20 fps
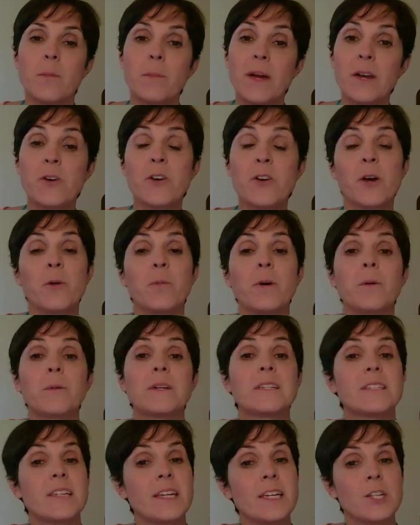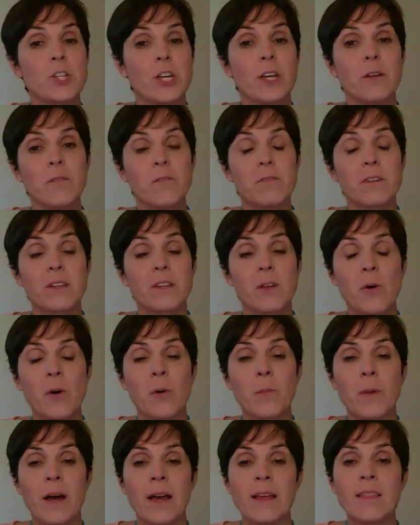better know what we're teaching for the
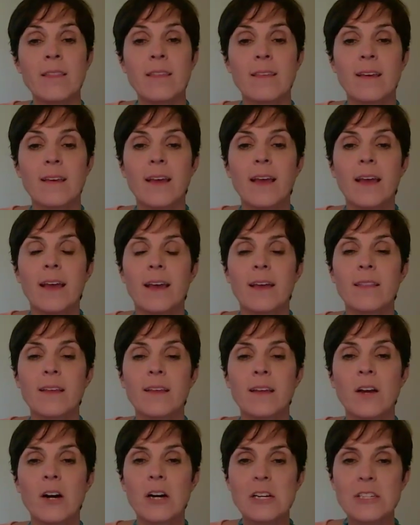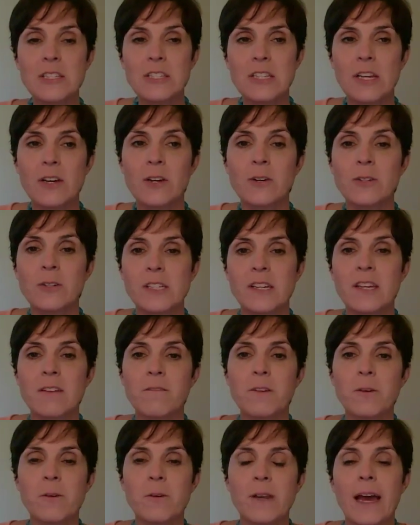whole month and then also to
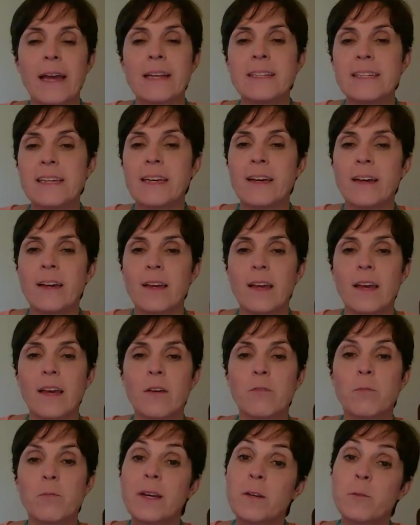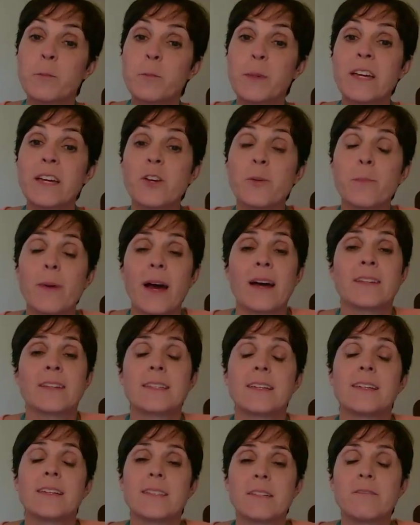give you an idea of what will be in your
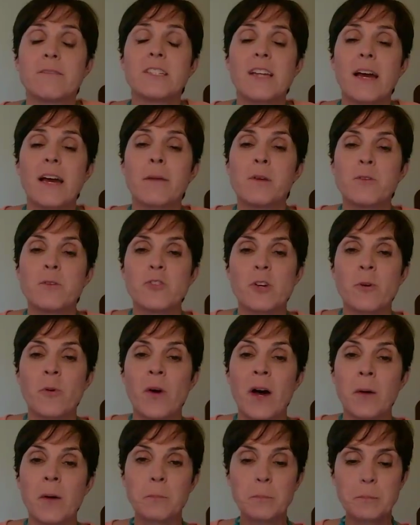baskets every time you show up.